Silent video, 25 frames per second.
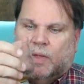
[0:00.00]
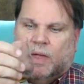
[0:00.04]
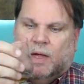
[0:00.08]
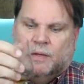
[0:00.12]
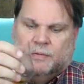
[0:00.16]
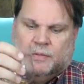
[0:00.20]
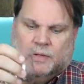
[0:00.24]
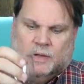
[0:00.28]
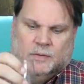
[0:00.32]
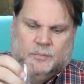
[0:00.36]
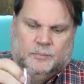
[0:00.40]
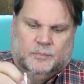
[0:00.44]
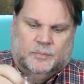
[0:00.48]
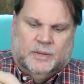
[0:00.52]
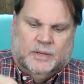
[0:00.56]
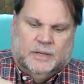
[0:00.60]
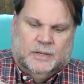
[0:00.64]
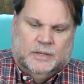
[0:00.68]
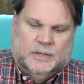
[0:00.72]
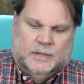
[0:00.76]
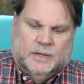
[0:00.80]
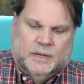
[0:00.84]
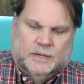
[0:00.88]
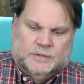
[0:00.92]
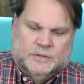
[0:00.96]
I think
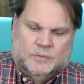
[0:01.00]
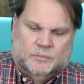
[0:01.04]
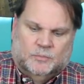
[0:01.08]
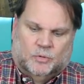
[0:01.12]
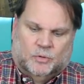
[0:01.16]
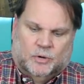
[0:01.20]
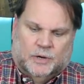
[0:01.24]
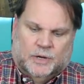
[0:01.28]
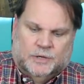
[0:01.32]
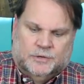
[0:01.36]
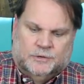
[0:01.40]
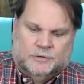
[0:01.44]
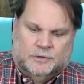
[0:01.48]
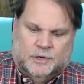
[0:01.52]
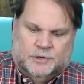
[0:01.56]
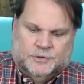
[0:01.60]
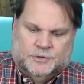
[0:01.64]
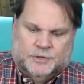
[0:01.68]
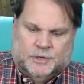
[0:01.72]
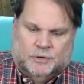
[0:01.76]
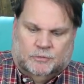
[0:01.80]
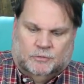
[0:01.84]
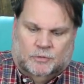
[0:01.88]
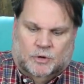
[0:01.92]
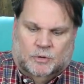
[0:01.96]
B has a more
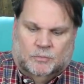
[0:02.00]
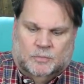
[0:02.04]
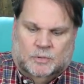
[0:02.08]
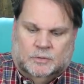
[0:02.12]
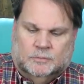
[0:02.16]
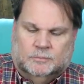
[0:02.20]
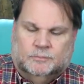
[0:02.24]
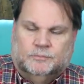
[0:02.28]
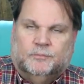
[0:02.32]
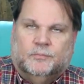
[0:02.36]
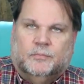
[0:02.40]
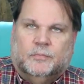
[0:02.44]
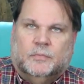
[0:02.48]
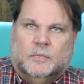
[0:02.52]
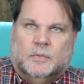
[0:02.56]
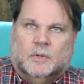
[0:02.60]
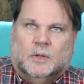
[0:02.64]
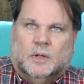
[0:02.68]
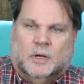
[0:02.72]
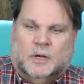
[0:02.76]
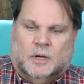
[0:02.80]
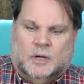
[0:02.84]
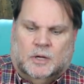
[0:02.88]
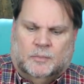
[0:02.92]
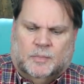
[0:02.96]
interesting aroma.
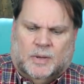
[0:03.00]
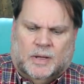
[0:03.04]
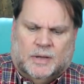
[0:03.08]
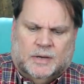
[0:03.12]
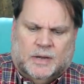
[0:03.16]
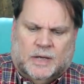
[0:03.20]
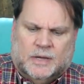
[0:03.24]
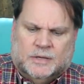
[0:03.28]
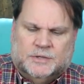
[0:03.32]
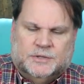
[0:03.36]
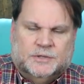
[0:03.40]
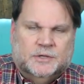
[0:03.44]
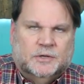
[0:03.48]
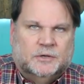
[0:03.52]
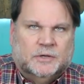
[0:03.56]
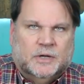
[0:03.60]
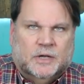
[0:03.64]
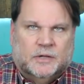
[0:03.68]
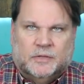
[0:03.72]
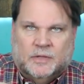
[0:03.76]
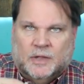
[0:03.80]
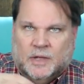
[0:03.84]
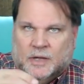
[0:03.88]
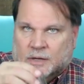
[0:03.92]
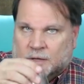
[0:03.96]
I still
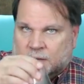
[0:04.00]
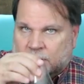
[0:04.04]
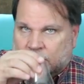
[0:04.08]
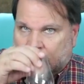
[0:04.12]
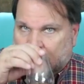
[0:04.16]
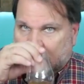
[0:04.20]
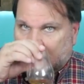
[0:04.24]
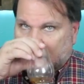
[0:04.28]
get that.